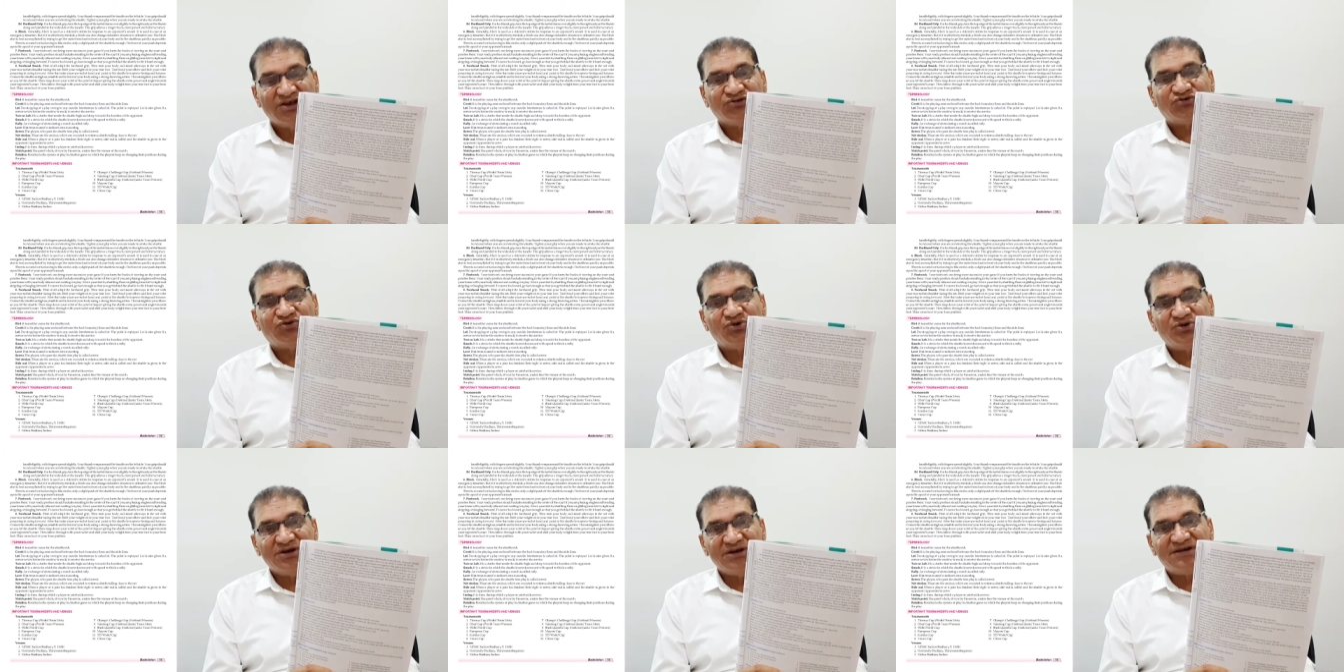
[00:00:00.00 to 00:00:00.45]

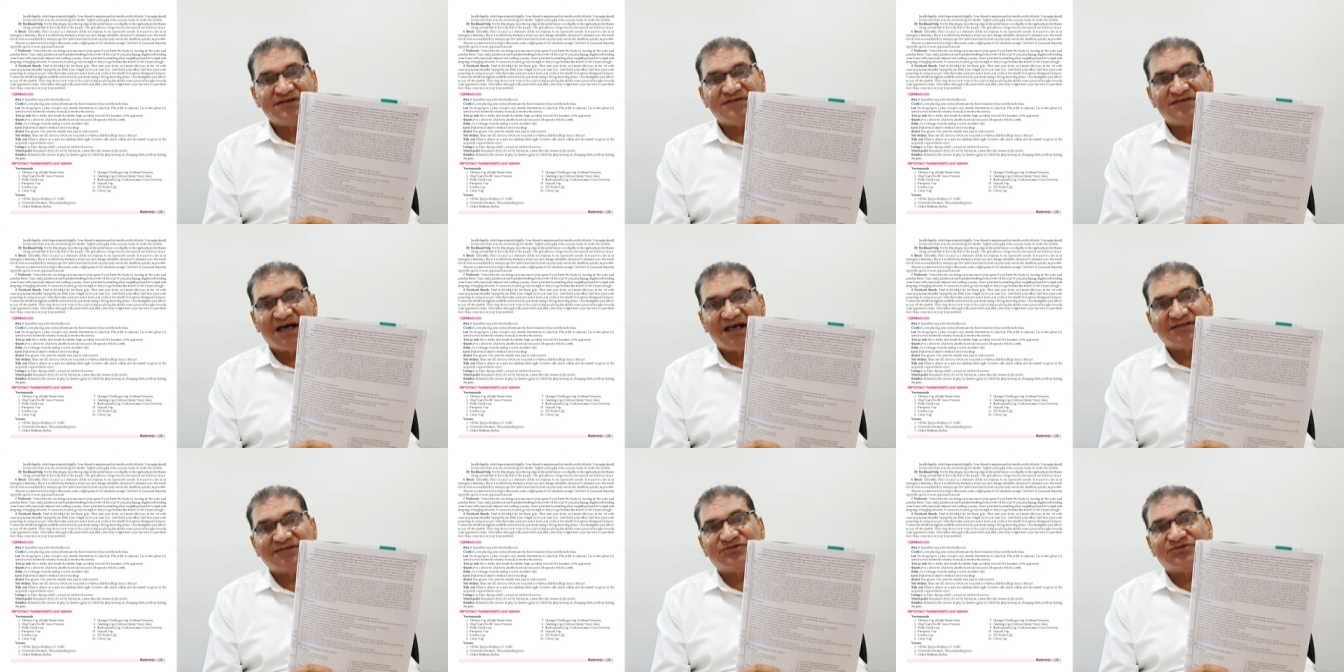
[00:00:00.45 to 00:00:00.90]
So it is
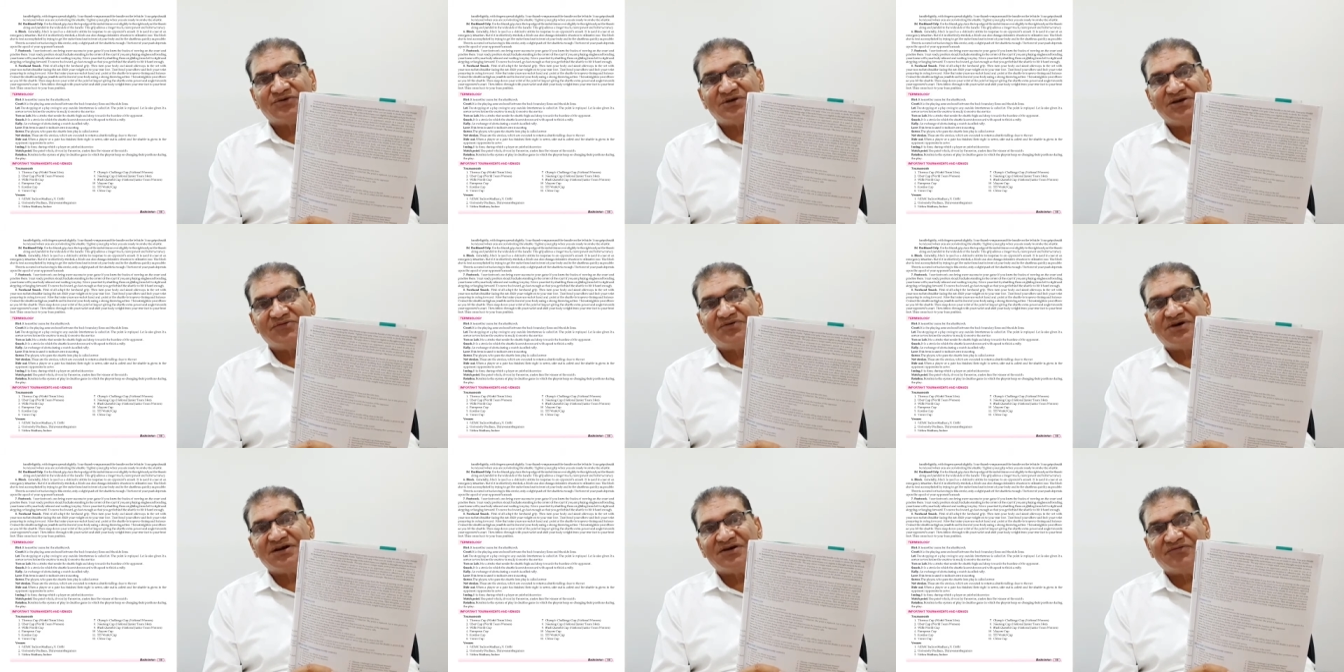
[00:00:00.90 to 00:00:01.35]
also
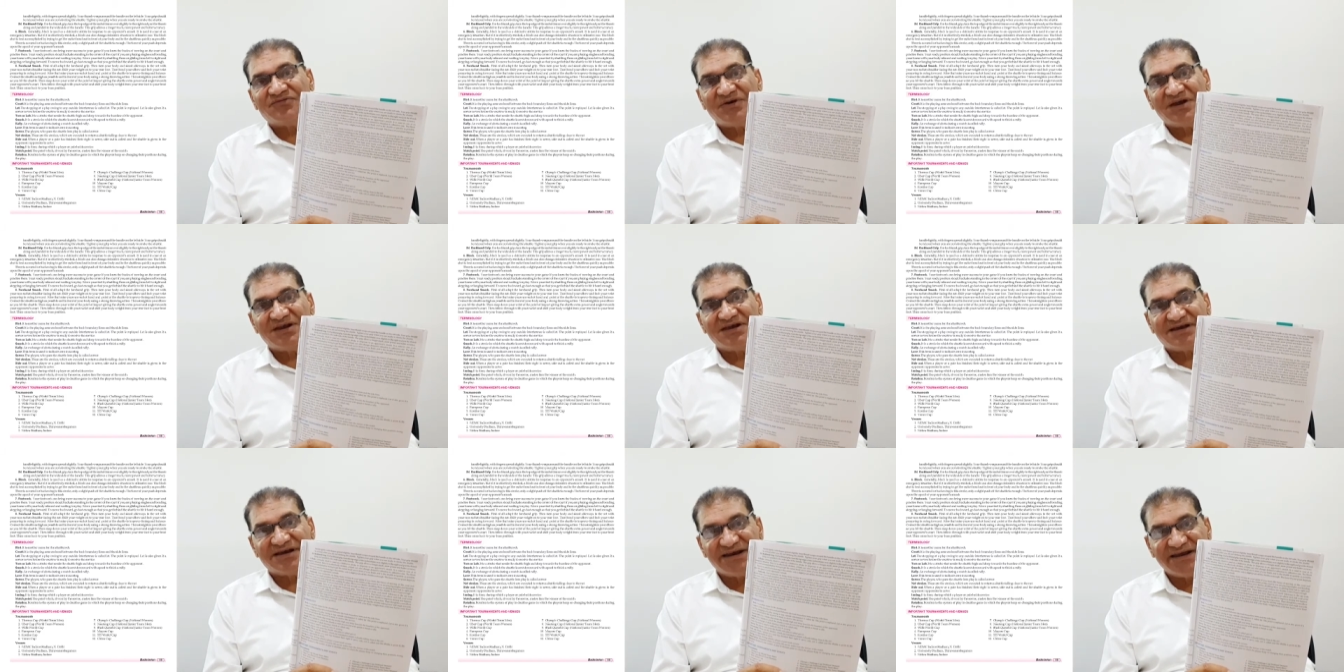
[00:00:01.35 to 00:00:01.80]
given
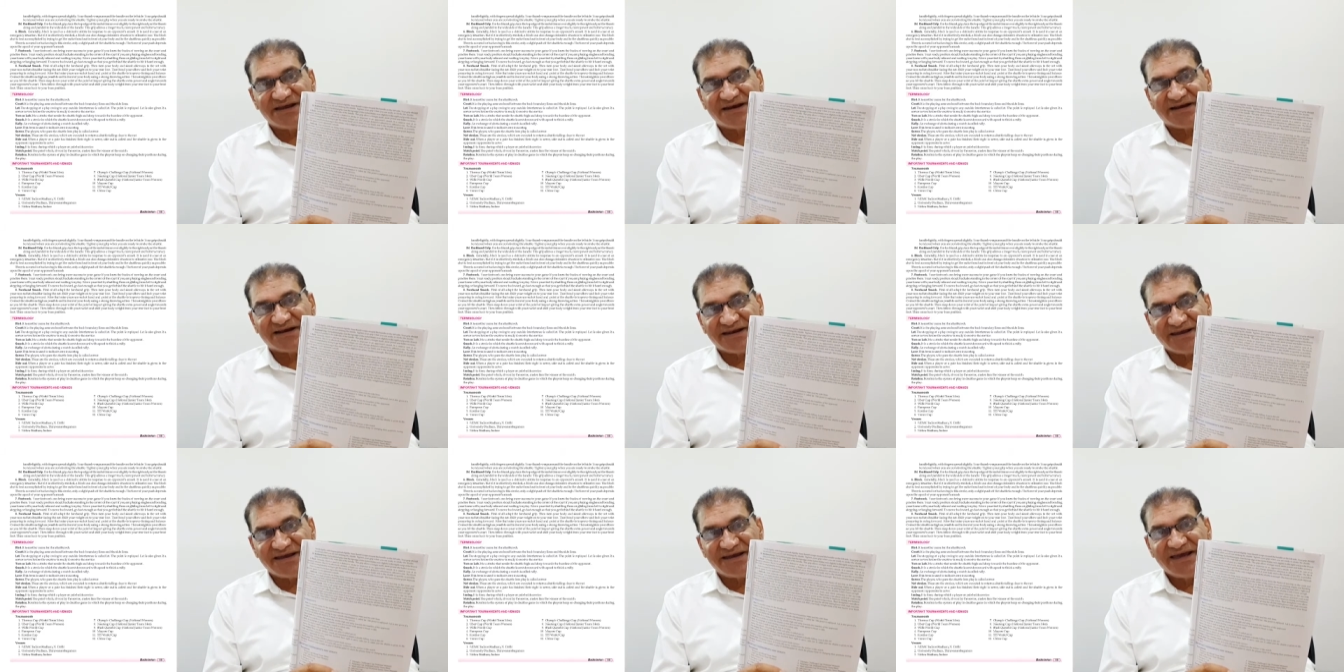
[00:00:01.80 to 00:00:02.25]
very
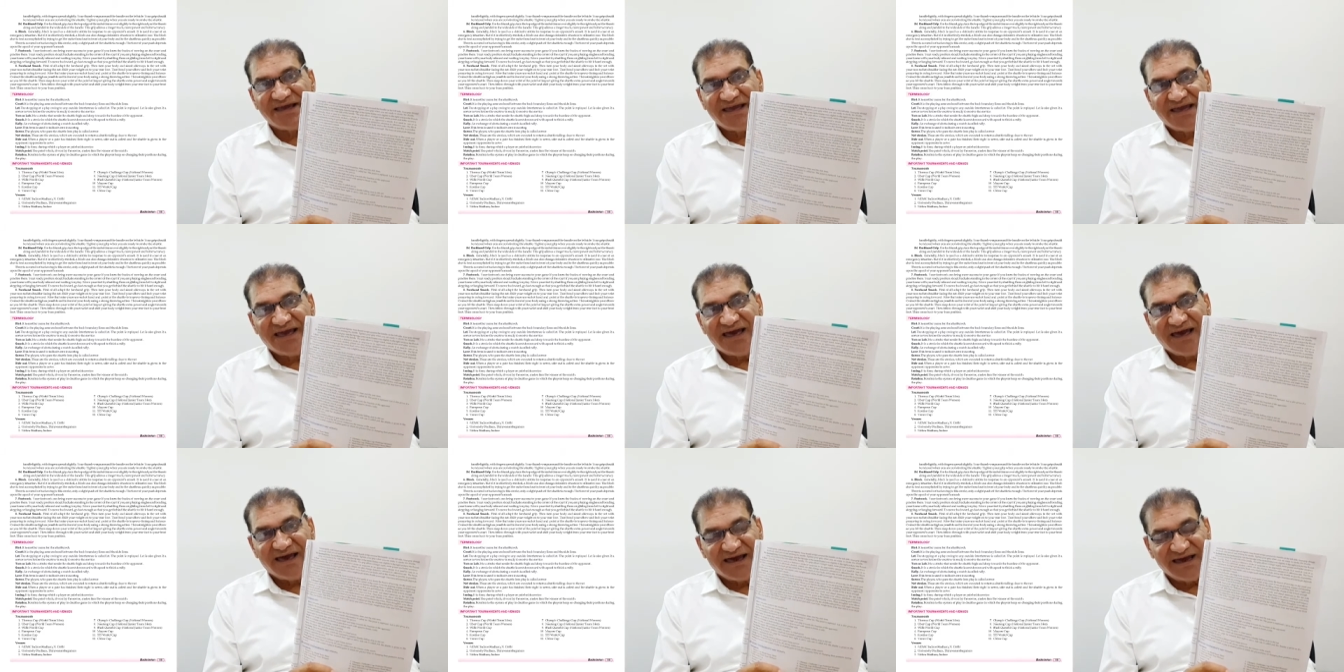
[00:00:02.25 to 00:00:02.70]
clearly
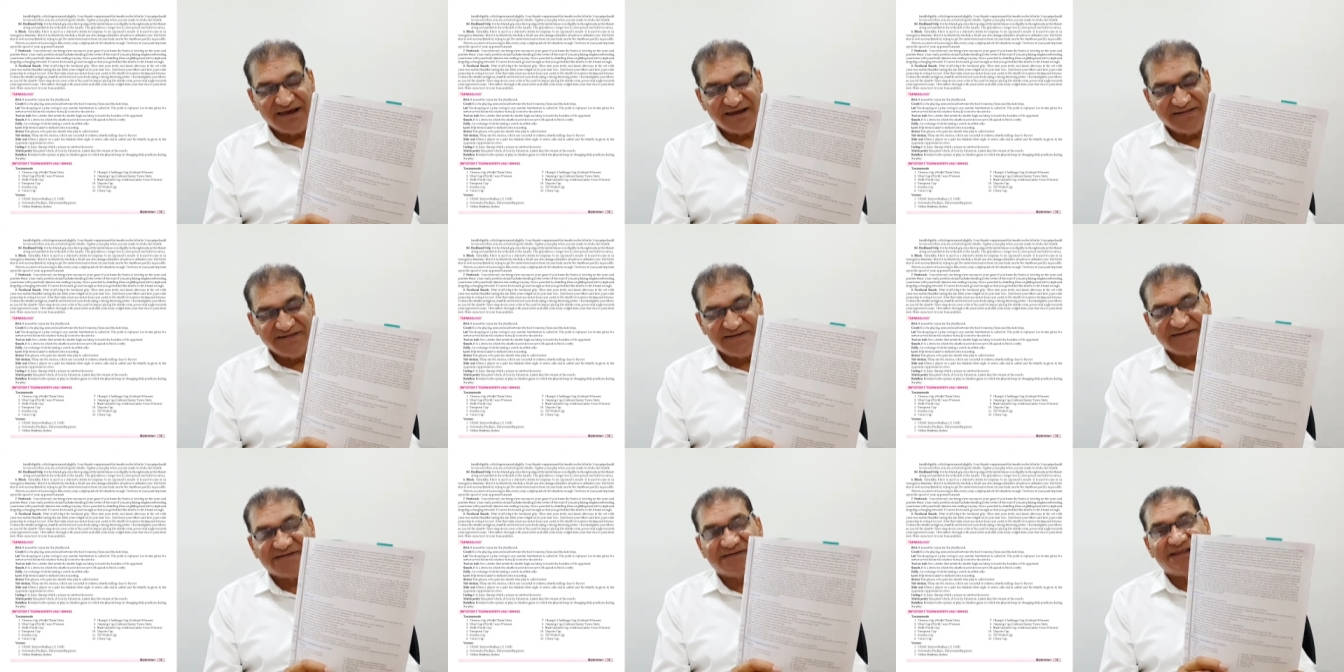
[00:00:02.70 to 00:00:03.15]

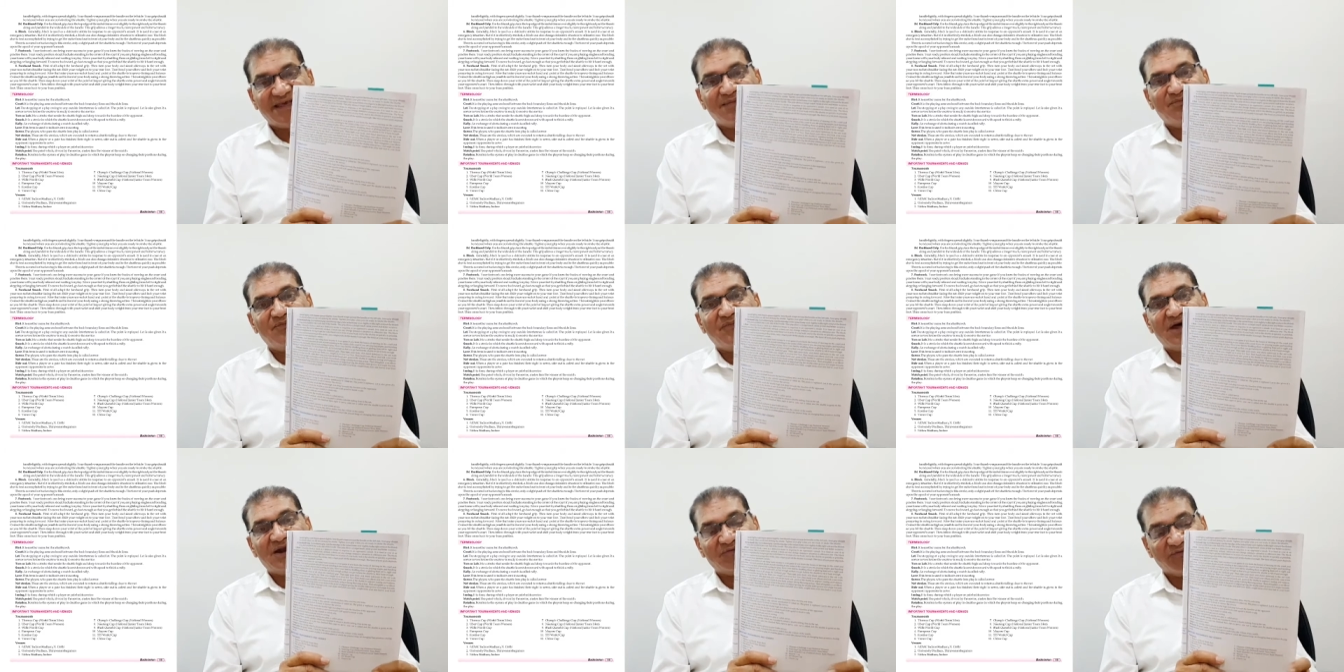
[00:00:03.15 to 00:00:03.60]
in this
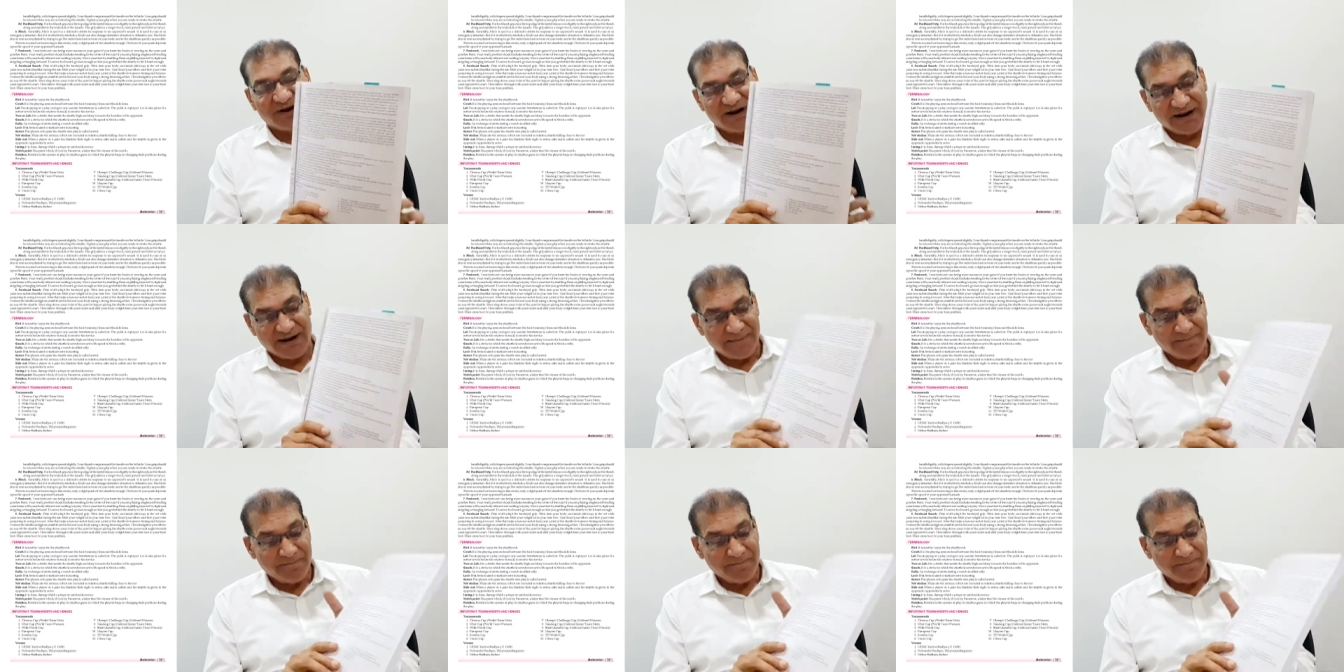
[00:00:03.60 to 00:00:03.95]
lab manual.